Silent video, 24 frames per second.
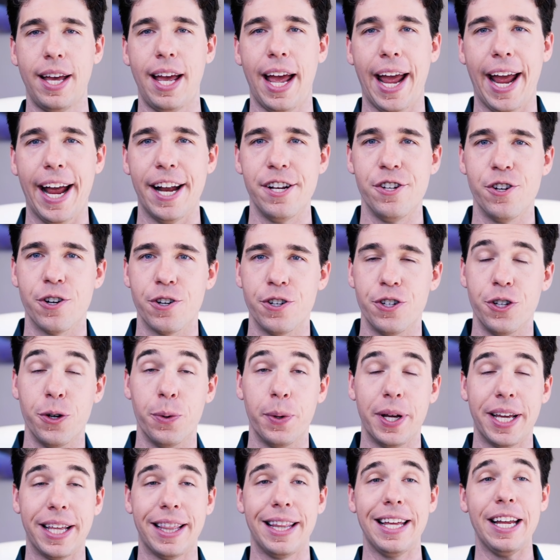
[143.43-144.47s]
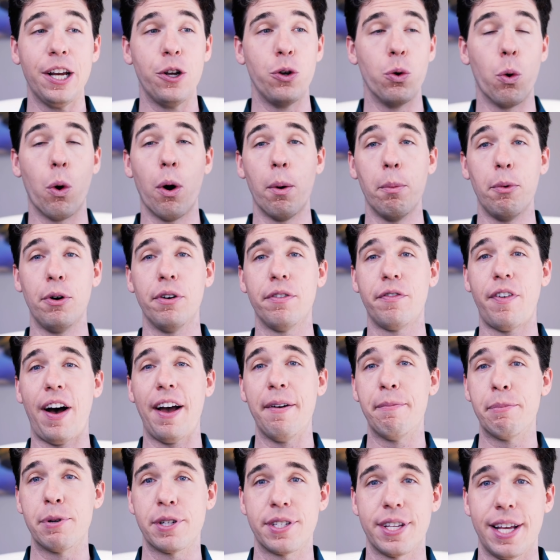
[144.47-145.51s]
And you're doing the normal
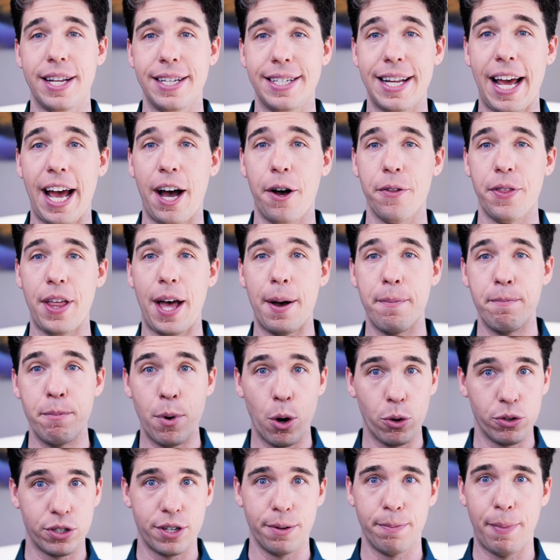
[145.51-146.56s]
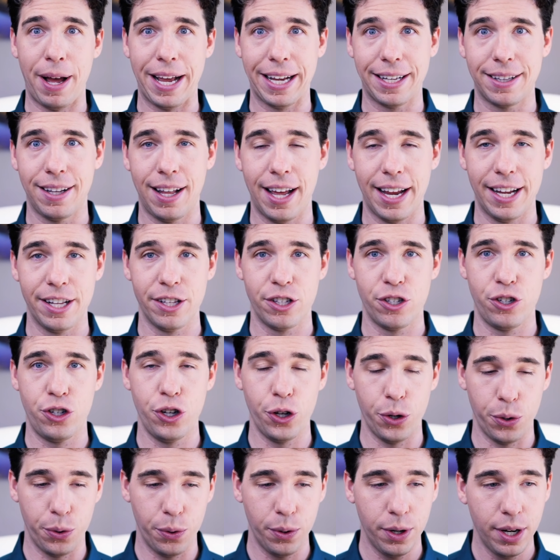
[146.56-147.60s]
5% down that most of my clients
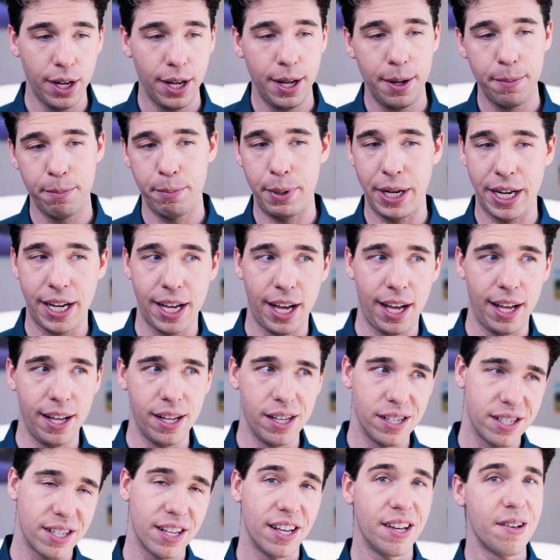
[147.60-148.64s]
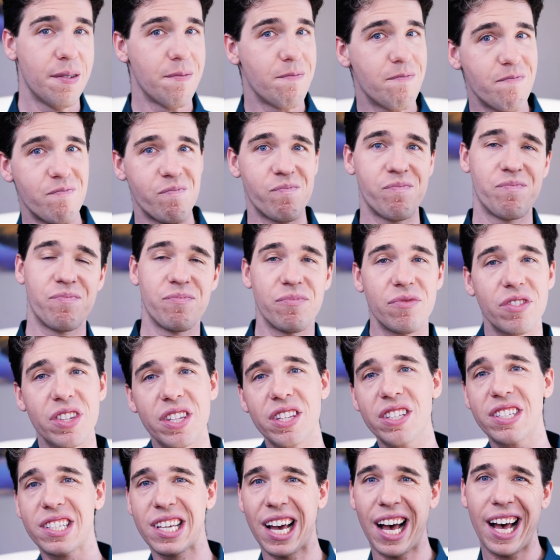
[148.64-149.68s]
do because
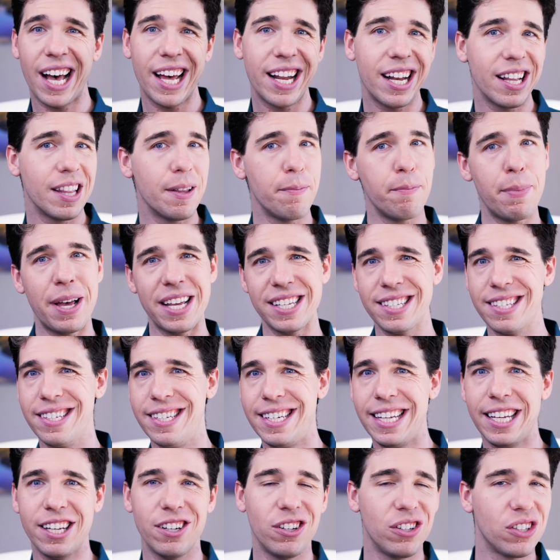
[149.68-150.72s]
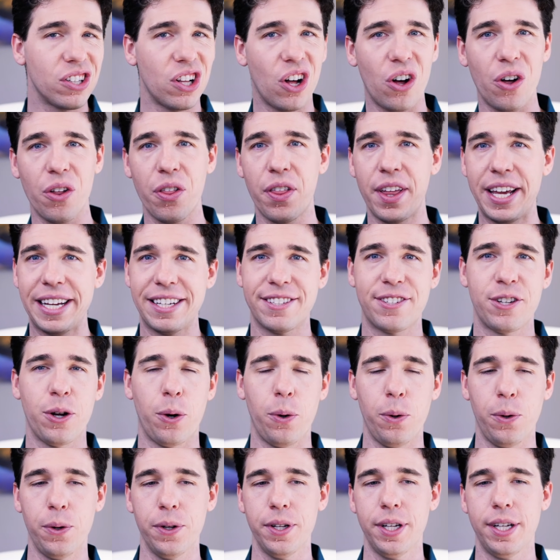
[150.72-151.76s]
it's kind of the best deal, all things
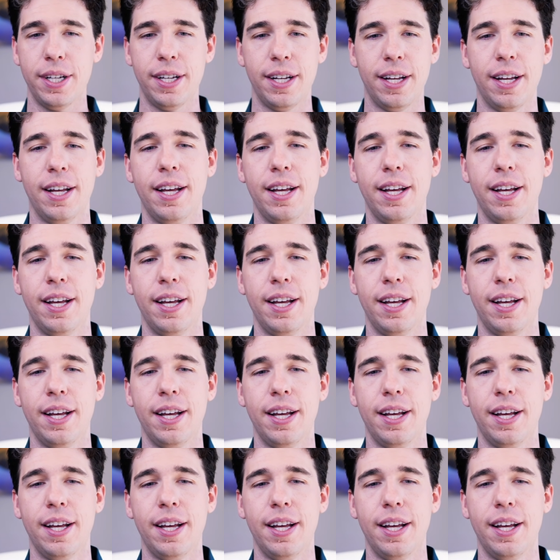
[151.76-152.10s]
told.